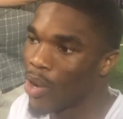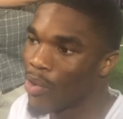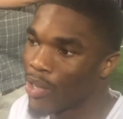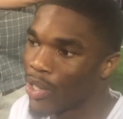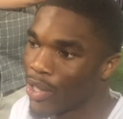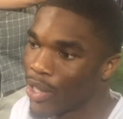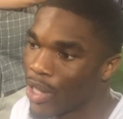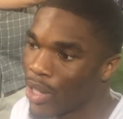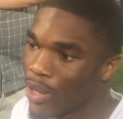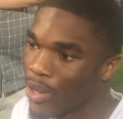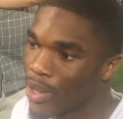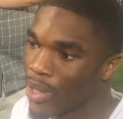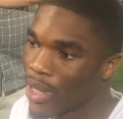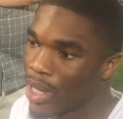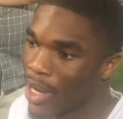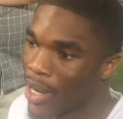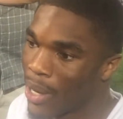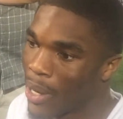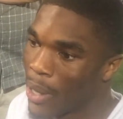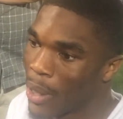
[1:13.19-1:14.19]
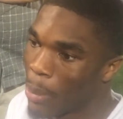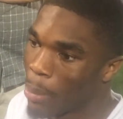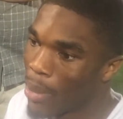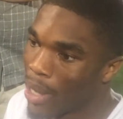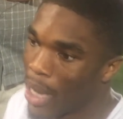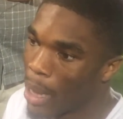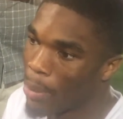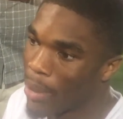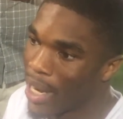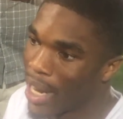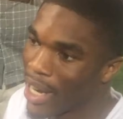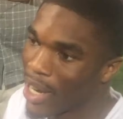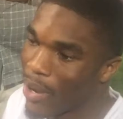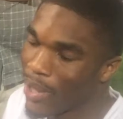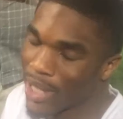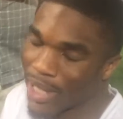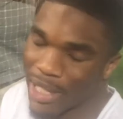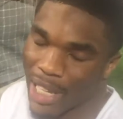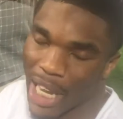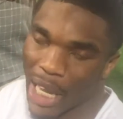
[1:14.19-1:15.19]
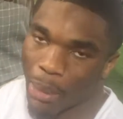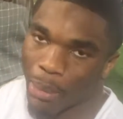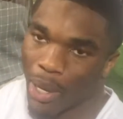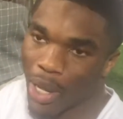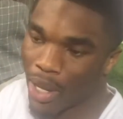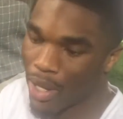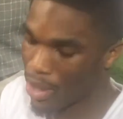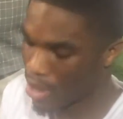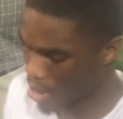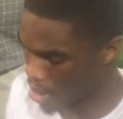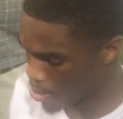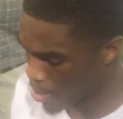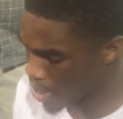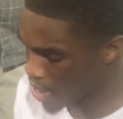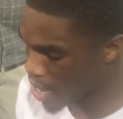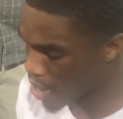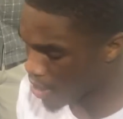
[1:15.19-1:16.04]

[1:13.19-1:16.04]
overthrows. But, I mean, I know he's going to take them all, no matter